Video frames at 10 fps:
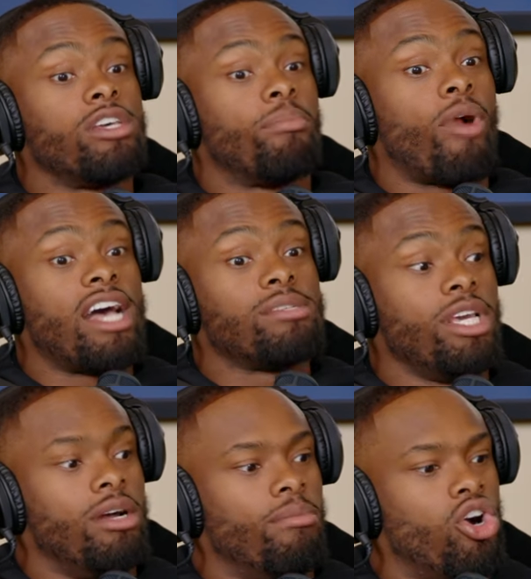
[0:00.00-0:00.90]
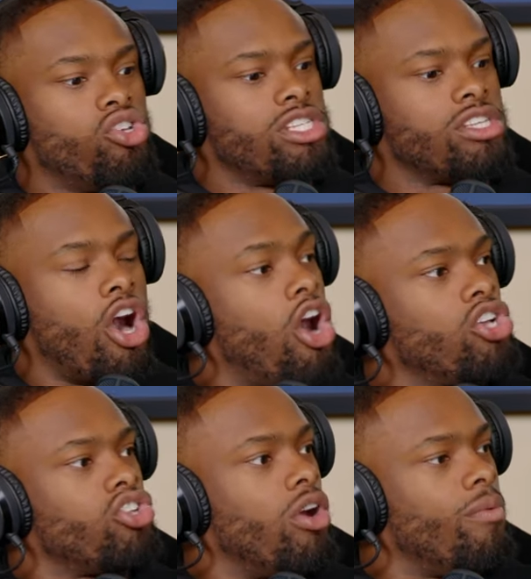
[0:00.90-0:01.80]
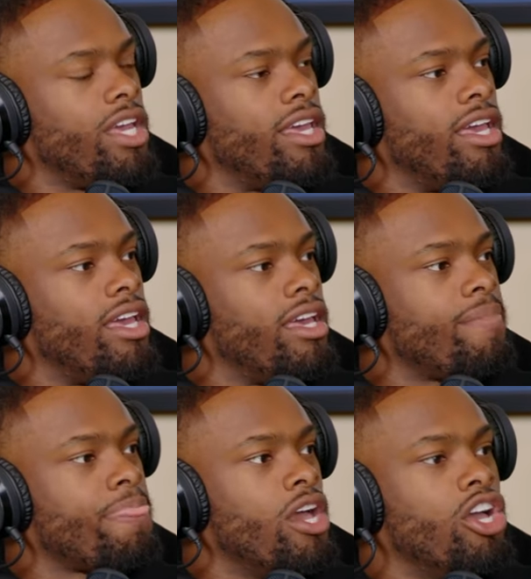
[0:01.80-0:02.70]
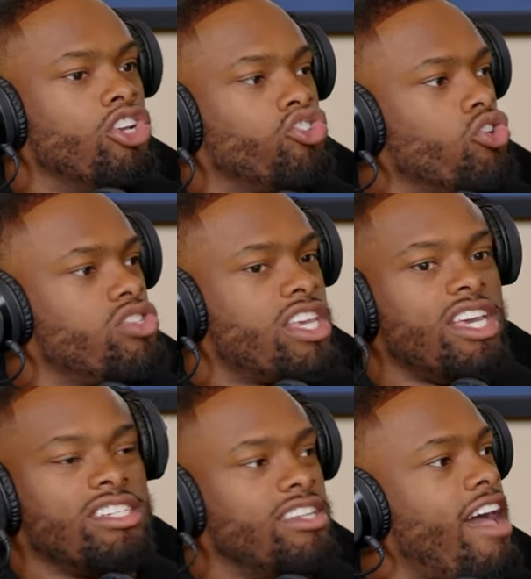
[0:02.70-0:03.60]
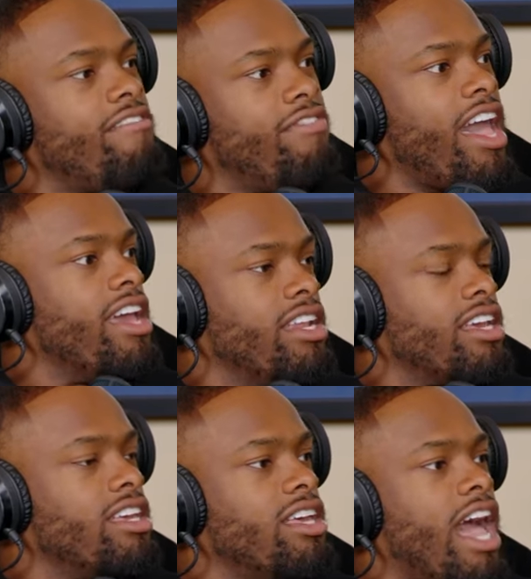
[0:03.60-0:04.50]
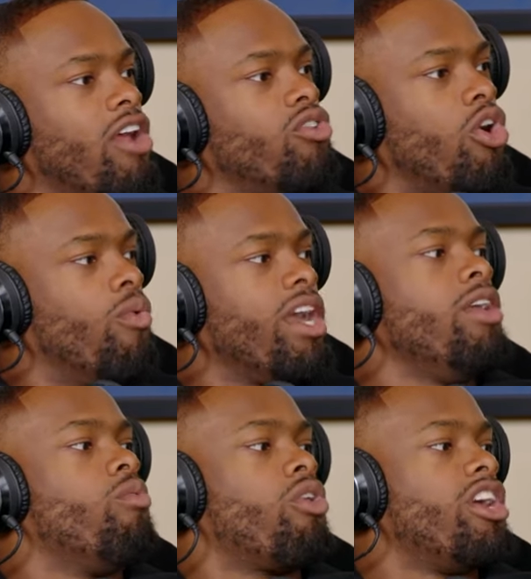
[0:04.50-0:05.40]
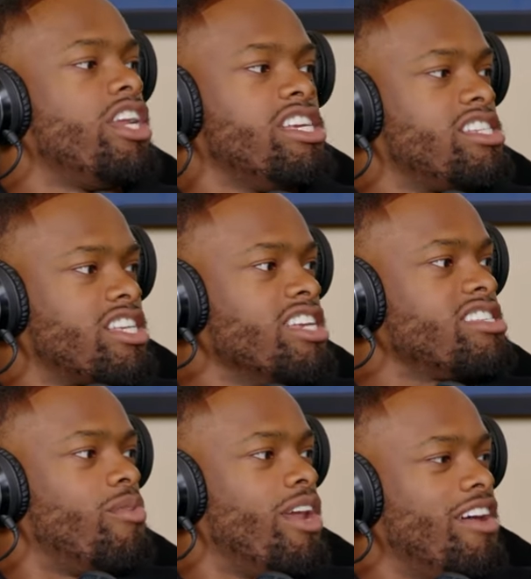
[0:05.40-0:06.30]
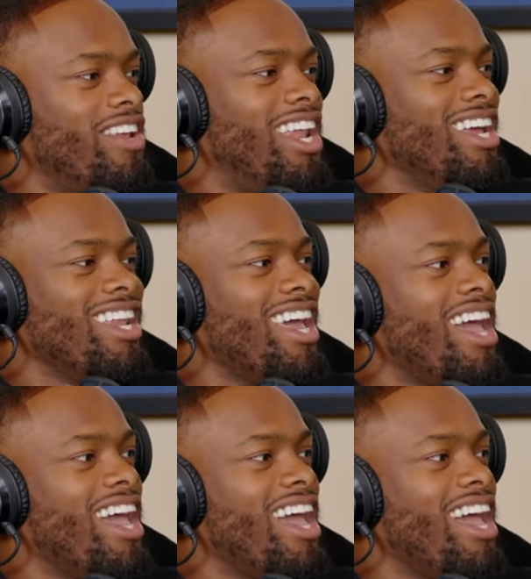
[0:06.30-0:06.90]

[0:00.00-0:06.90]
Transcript: surprised me the most is All-Star Weekend. Drewski is not fat, nigga. I don't know what he wearing in his skits or whatever like that.